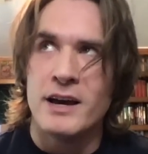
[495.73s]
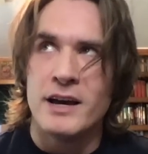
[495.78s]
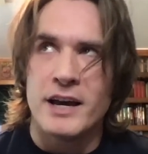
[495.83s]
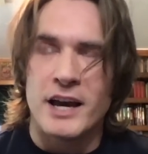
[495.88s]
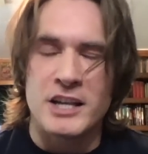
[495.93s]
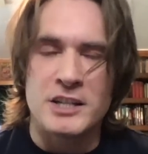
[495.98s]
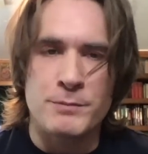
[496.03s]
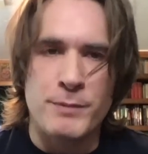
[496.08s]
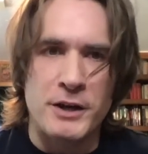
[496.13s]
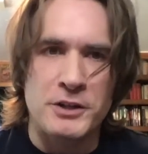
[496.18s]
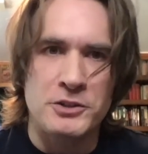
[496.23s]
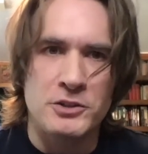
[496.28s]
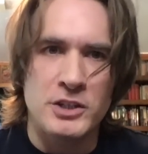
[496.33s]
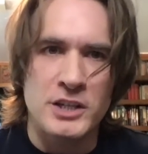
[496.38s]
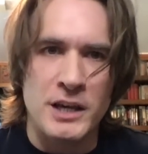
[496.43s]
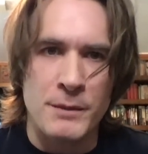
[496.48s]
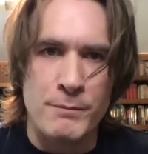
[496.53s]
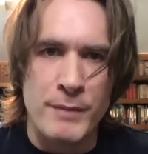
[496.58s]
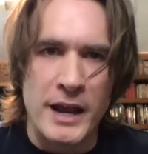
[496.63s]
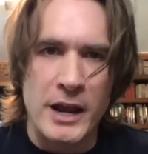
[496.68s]
especially
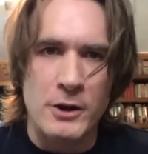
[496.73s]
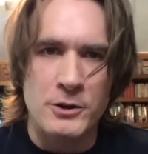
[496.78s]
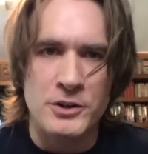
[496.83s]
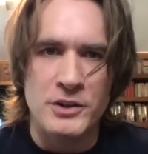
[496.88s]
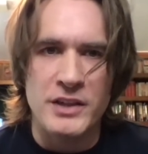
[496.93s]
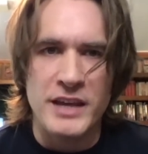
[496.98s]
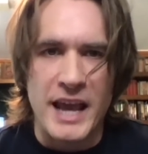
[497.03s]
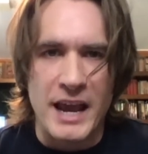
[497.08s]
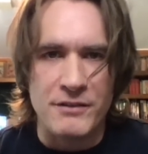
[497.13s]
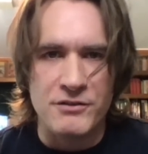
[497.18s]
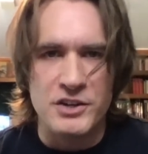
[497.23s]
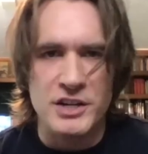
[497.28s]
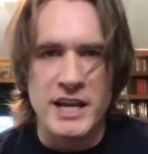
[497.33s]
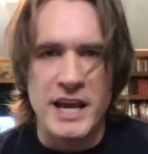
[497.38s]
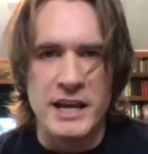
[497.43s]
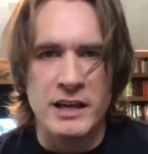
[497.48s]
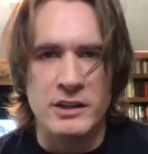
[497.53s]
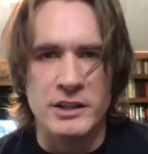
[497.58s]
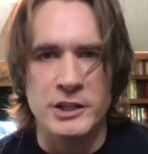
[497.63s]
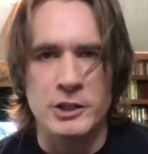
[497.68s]
compared to the FDA
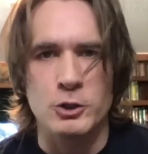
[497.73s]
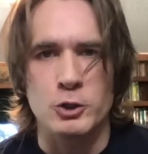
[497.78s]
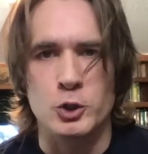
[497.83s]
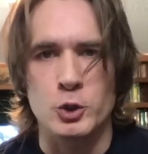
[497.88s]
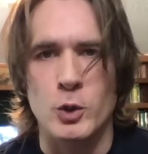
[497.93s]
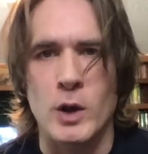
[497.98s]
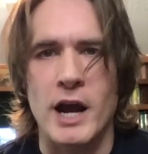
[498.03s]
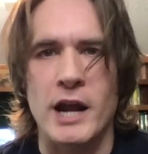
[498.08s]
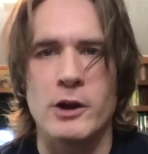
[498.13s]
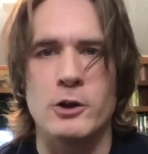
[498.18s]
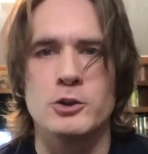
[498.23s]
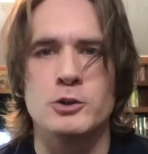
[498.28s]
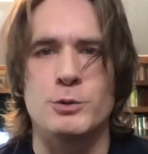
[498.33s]
clinical trials,